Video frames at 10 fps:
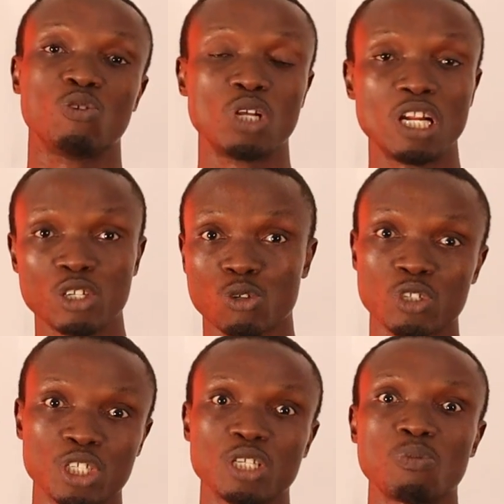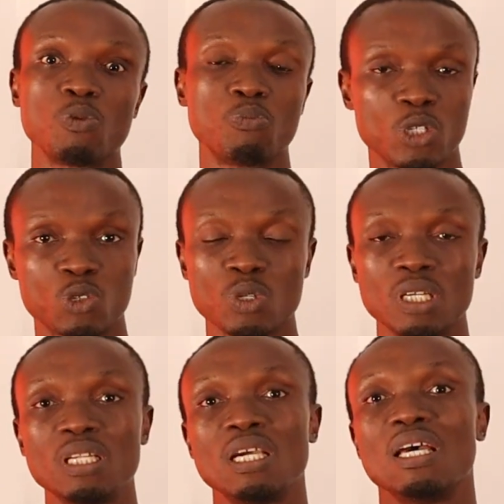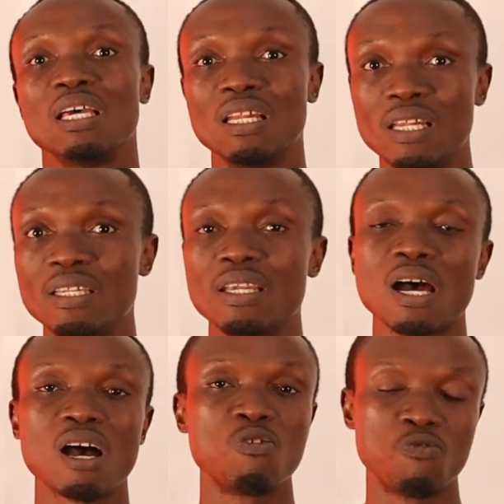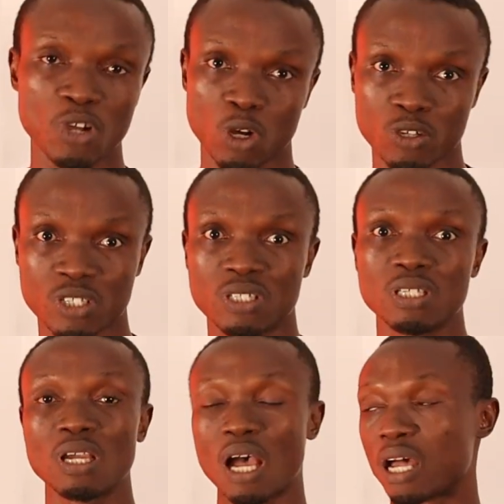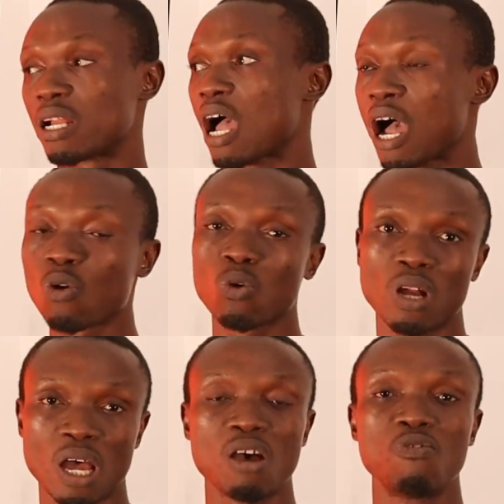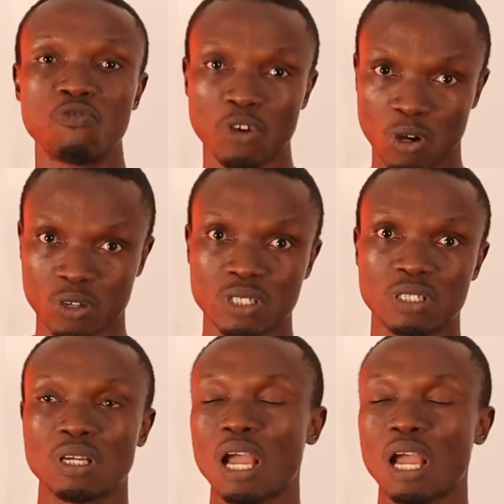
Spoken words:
the relationship between linear velocity and angular velocity.